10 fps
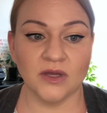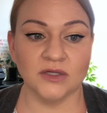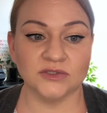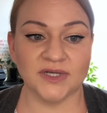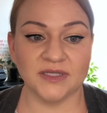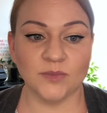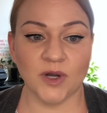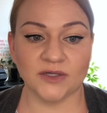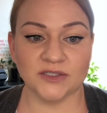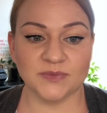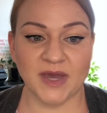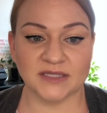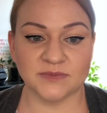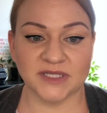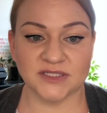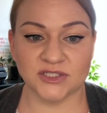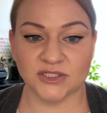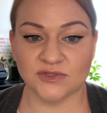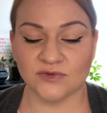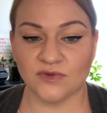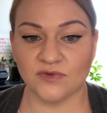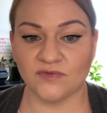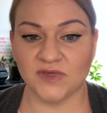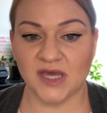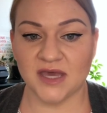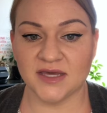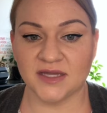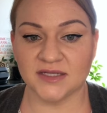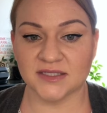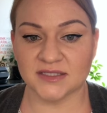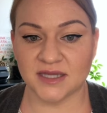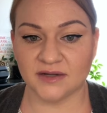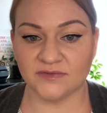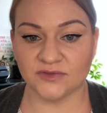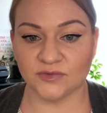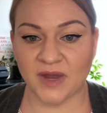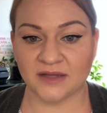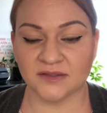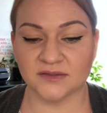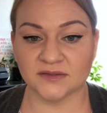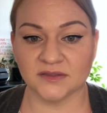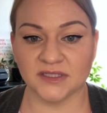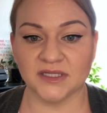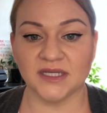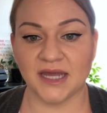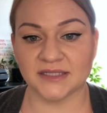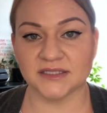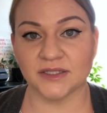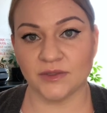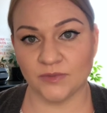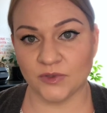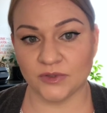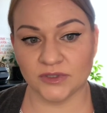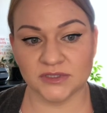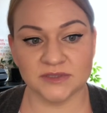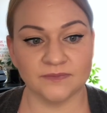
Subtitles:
Trading partners pass messages through the VAN instead of directly connecting computers.